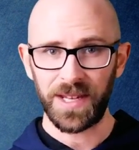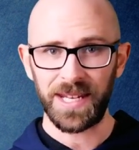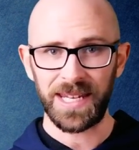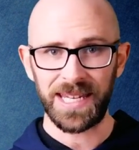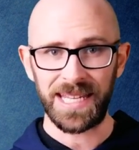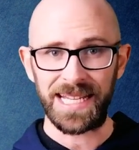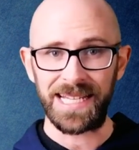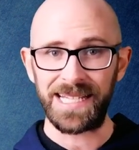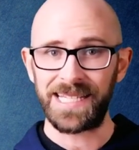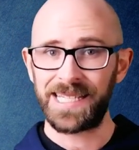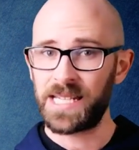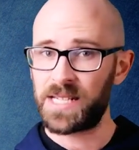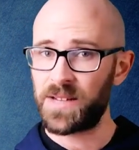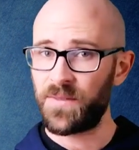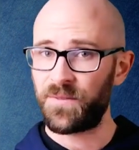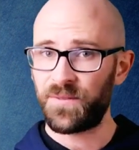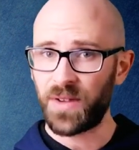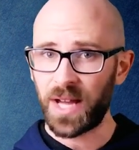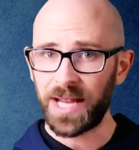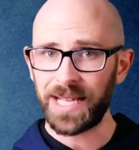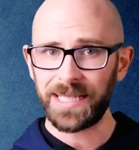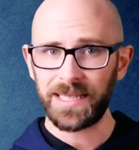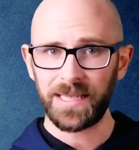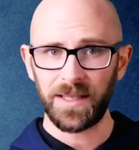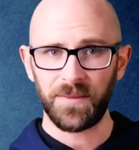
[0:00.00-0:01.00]
the need to
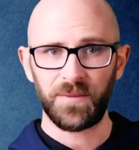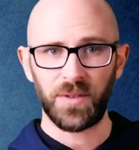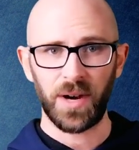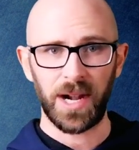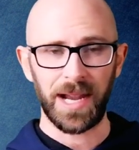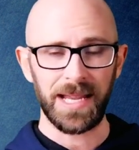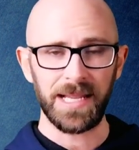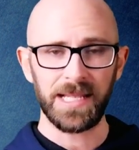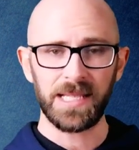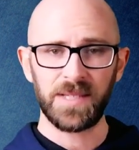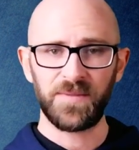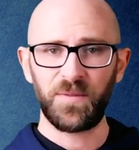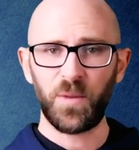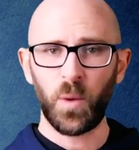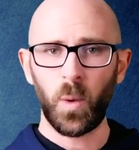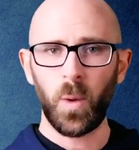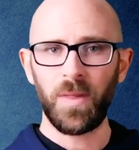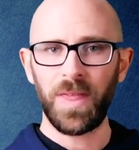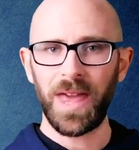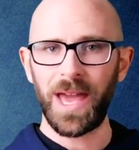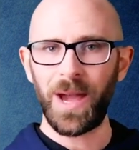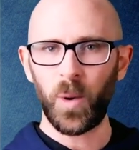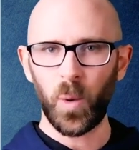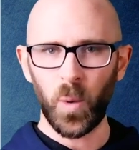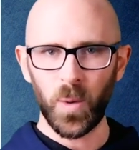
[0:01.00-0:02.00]
define the phrase
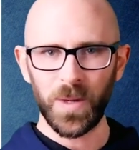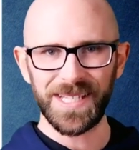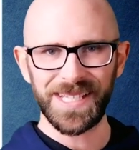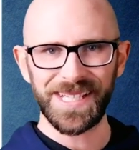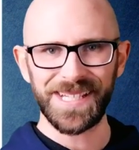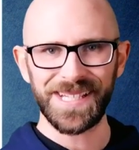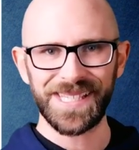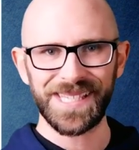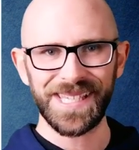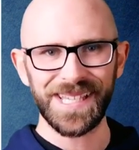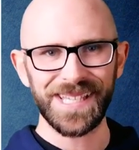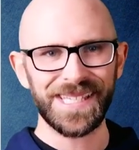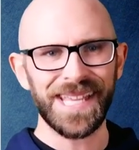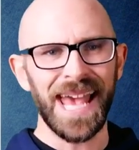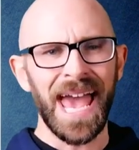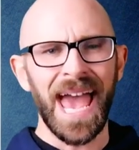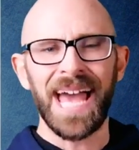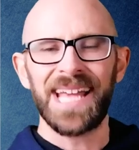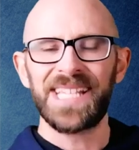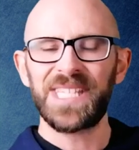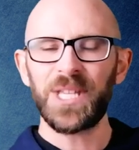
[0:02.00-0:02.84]
for their audiences,